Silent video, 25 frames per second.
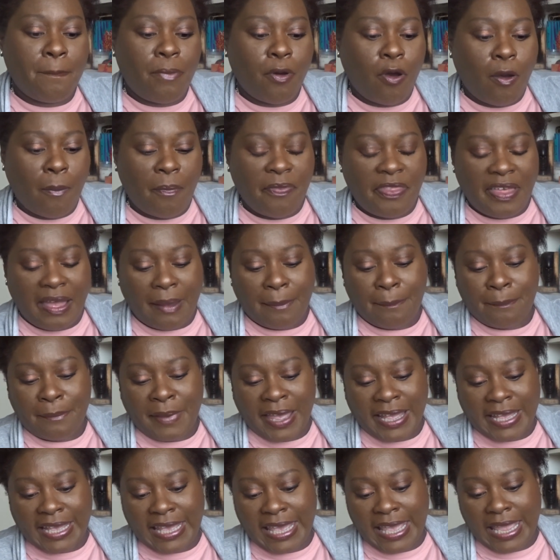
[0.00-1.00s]
pop that
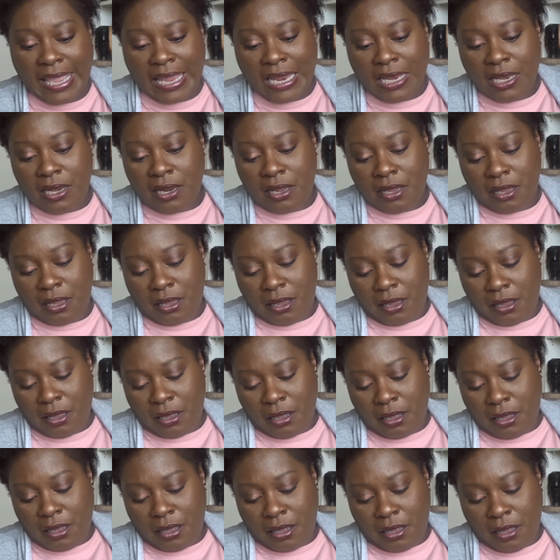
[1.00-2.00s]
back in
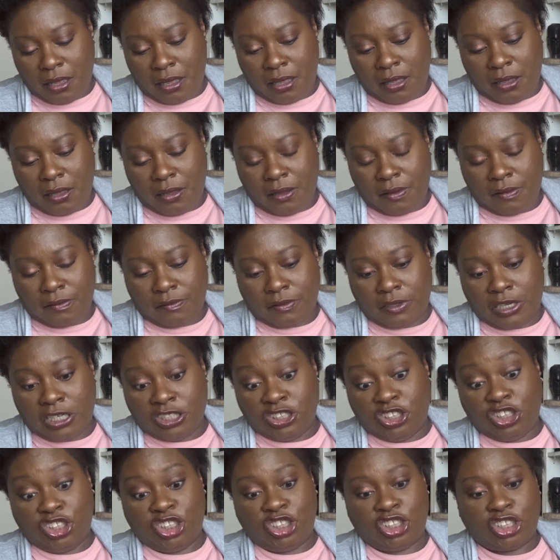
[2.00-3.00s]

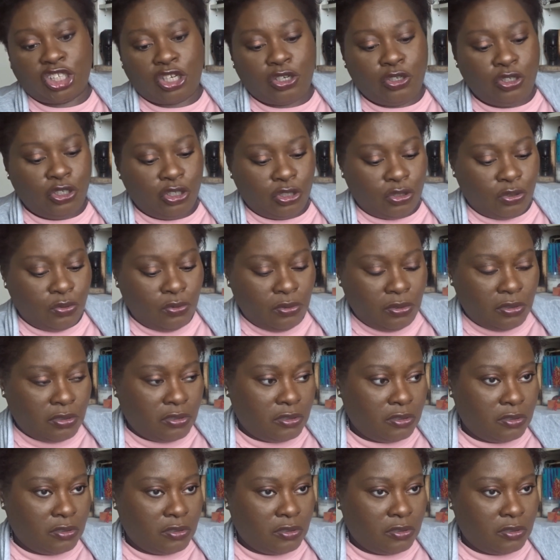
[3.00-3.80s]
and show you.